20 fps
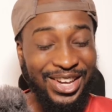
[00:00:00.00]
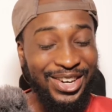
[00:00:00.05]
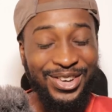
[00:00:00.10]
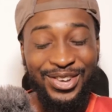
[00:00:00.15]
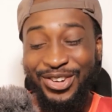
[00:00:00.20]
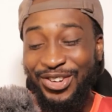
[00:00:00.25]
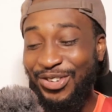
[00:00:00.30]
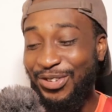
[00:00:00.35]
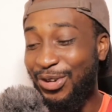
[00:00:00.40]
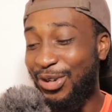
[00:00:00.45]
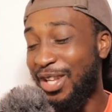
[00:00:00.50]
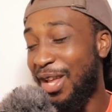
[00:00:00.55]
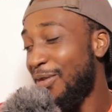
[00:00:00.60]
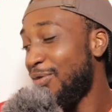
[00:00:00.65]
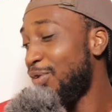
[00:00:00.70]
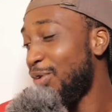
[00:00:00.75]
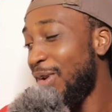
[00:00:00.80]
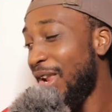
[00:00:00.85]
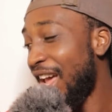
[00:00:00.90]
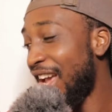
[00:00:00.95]
you know, because I
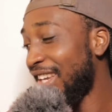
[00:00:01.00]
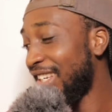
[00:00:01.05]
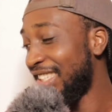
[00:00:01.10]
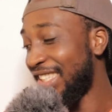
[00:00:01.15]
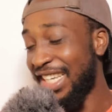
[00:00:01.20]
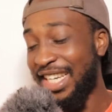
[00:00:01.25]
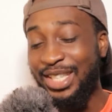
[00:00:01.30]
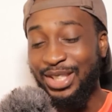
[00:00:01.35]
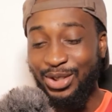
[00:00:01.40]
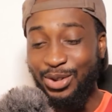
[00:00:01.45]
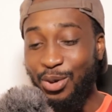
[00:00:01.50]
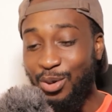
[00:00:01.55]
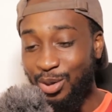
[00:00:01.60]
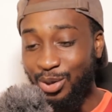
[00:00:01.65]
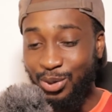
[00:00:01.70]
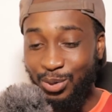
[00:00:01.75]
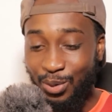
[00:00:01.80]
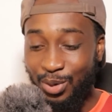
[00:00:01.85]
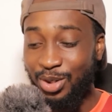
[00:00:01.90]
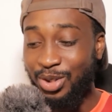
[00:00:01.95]
feel like they
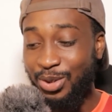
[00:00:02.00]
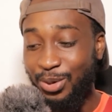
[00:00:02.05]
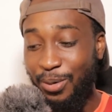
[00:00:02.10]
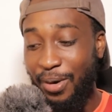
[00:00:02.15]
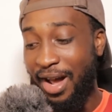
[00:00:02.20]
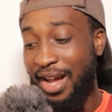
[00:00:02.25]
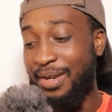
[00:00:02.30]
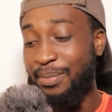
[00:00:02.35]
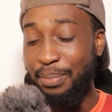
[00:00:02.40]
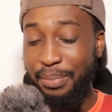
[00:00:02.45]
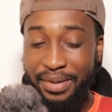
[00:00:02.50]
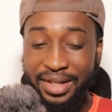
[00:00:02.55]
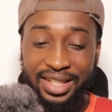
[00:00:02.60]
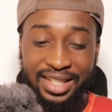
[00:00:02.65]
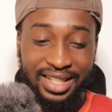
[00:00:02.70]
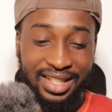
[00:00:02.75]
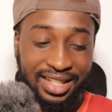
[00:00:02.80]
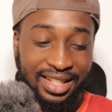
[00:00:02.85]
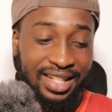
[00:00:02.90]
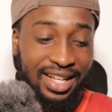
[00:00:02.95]
don't want to
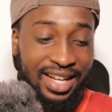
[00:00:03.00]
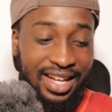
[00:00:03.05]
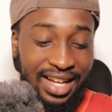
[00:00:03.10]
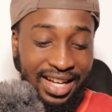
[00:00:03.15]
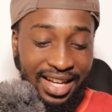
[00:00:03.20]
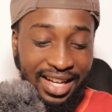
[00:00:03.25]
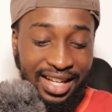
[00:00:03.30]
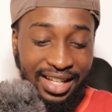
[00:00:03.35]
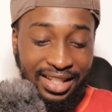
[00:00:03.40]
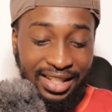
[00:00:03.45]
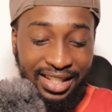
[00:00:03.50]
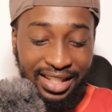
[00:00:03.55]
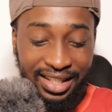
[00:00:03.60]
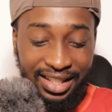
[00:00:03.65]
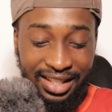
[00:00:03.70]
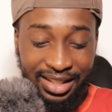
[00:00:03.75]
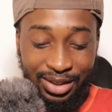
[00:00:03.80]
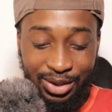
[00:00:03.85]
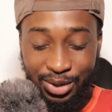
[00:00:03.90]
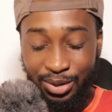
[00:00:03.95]
admit
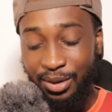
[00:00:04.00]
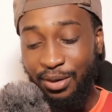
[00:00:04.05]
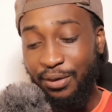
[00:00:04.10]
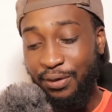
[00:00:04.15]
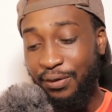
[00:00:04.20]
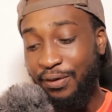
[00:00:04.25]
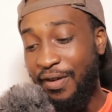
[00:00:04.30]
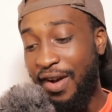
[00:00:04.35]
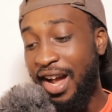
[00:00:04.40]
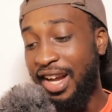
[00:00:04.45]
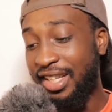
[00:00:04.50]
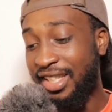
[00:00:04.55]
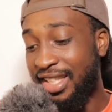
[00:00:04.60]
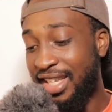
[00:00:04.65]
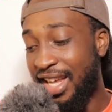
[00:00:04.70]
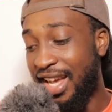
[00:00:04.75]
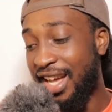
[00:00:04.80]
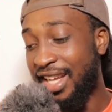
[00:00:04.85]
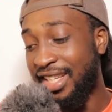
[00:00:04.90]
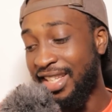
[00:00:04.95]
to the
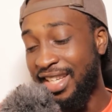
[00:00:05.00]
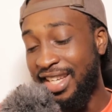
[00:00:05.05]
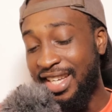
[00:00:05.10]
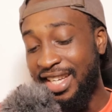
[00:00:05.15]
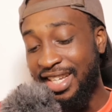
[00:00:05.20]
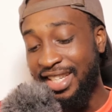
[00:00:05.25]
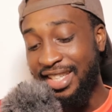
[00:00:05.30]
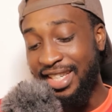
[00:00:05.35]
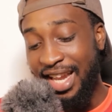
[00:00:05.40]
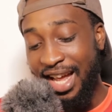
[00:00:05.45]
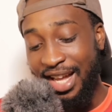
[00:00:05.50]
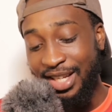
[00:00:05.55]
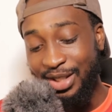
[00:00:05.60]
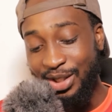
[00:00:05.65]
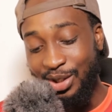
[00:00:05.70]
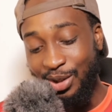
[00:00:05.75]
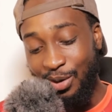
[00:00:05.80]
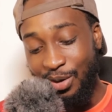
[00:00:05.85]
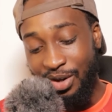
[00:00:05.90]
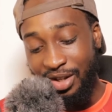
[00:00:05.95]
fact that that
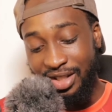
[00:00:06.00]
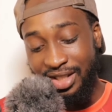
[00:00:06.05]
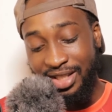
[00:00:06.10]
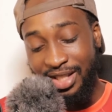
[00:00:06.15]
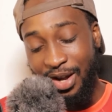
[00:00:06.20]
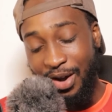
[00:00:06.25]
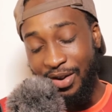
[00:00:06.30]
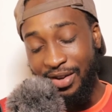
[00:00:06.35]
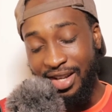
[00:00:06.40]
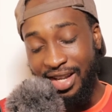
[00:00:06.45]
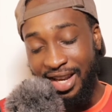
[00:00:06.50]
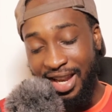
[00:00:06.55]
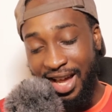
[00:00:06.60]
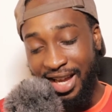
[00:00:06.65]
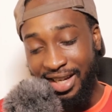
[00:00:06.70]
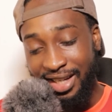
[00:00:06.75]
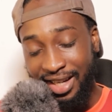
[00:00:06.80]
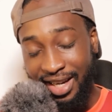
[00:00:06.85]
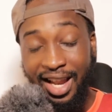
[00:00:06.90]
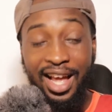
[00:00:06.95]
song sounded
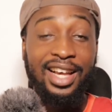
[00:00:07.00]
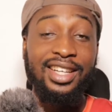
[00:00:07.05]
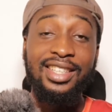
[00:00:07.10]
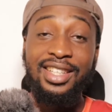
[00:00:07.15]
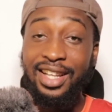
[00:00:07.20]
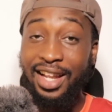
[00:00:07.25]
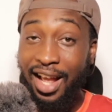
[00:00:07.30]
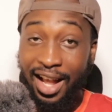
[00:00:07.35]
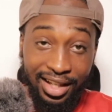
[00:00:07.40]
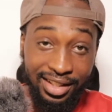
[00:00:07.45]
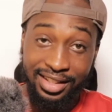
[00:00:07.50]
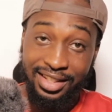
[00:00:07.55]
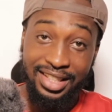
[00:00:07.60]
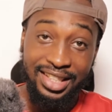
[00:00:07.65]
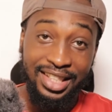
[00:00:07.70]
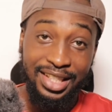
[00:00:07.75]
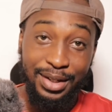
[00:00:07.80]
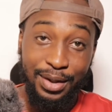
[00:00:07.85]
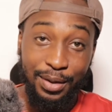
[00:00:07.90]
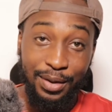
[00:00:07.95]
like
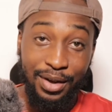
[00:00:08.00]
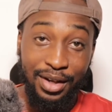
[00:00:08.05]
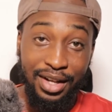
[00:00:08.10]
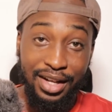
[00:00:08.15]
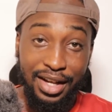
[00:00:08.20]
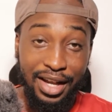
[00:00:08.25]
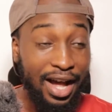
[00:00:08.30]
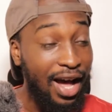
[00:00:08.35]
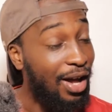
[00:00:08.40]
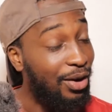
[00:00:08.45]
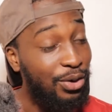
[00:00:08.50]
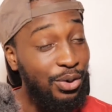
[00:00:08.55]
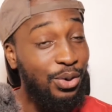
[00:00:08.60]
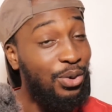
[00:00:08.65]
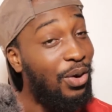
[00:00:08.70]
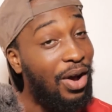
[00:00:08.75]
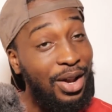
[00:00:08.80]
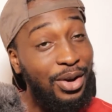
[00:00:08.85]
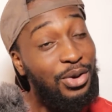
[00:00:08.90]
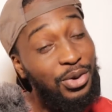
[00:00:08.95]
last. I don't
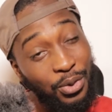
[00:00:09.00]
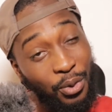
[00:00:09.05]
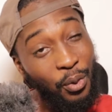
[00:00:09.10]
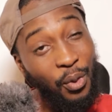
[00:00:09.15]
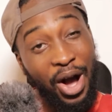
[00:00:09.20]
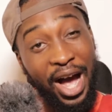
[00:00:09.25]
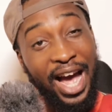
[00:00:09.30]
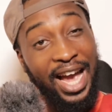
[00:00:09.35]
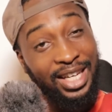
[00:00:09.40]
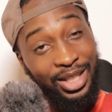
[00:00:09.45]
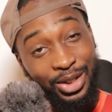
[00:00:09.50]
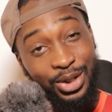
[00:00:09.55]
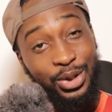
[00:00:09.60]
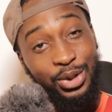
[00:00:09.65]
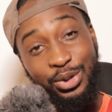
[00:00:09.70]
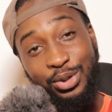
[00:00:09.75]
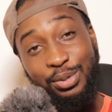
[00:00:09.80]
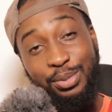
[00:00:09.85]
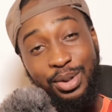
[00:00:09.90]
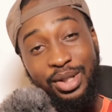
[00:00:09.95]
know why
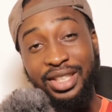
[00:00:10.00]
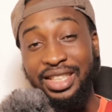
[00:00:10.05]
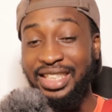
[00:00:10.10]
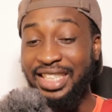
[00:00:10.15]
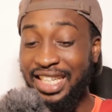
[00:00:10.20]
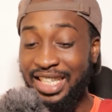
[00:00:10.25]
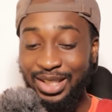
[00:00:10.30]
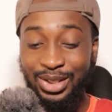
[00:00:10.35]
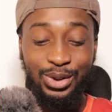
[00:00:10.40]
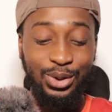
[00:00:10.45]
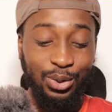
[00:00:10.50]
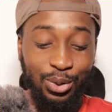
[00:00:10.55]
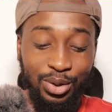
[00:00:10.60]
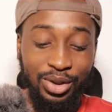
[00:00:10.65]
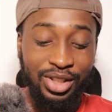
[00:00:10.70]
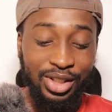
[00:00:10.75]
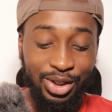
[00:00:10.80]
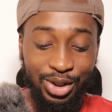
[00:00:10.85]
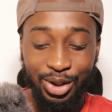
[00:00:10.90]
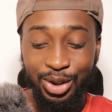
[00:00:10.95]
though, but they
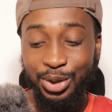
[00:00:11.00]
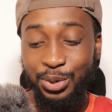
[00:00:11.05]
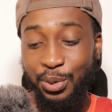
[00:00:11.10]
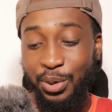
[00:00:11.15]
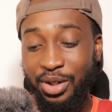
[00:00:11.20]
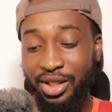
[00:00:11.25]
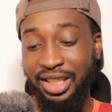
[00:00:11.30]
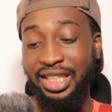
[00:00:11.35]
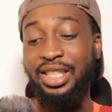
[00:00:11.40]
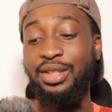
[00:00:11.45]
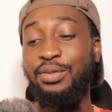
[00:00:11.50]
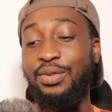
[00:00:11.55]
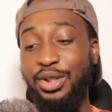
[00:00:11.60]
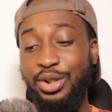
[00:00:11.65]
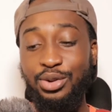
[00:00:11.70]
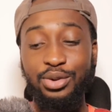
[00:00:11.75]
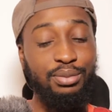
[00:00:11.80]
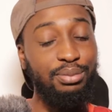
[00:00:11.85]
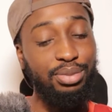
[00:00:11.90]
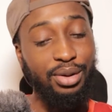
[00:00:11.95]
don't just want to give
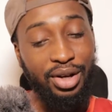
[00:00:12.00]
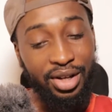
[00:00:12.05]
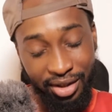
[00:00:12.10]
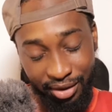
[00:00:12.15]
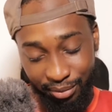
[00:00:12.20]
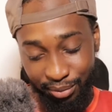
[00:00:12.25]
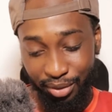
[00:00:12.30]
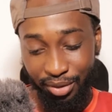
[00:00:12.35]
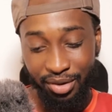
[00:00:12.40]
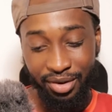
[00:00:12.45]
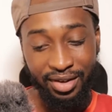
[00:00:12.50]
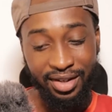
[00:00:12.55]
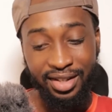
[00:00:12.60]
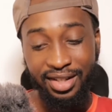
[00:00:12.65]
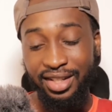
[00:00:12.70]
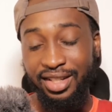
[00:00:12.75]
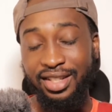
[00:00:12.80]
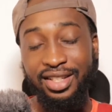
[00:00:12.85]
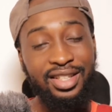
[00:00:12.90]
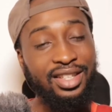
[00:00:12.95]
it to Burna Boy.